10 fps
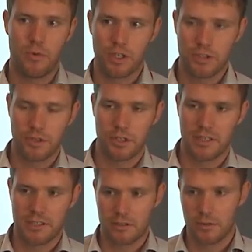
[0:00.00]
works for your
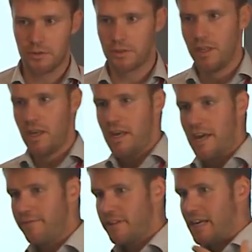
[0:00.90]
institution,
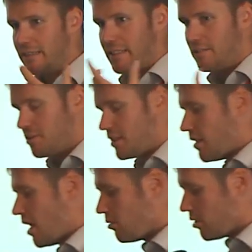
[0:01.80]
if it has interesting
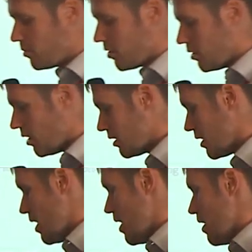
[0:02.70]
outcomes or not.
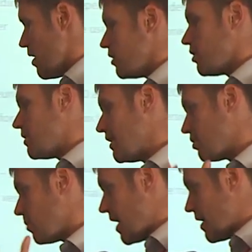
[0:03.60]
So
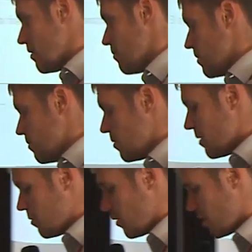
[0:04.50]
that's why we
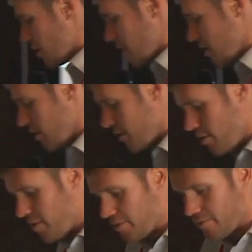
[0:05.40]
will work
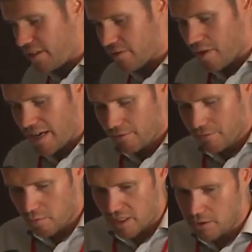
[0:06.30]
with a free trial
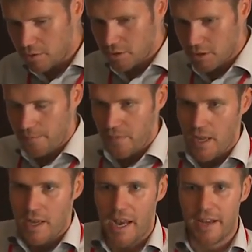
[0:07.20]
for one user.
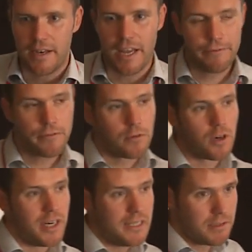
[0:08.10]
And if you
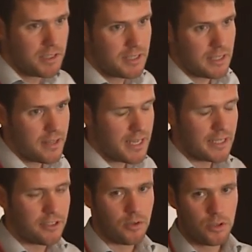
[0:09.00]
are interested and think
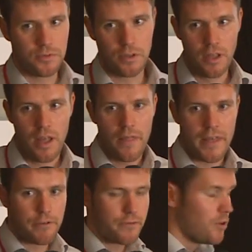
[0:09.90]
it's useful,
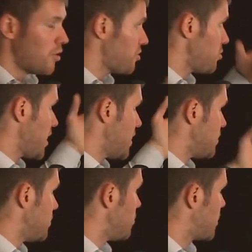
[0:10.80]
then of course you
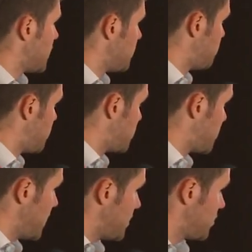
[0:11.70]
can purchase